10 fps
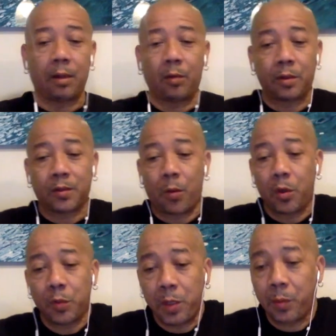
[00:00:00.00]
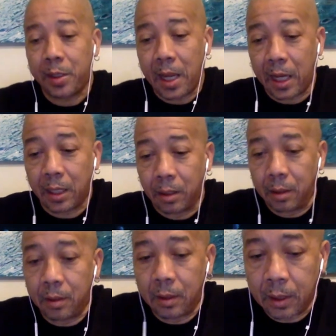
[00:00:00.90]
So much people died.
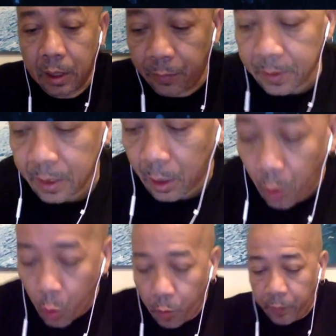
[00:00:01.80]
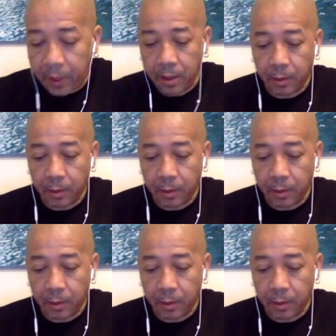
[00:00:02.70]
If it's not COVID,